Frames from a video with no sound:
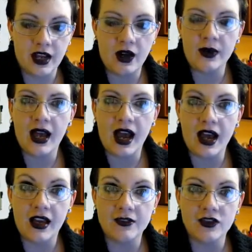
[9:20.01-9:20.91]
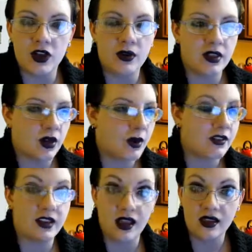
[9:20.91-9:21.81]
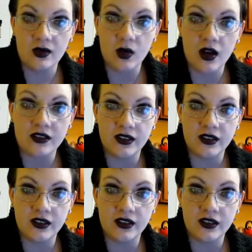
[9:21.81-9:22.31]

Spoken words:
Oh yeah, I have a joke though. A skeleton walks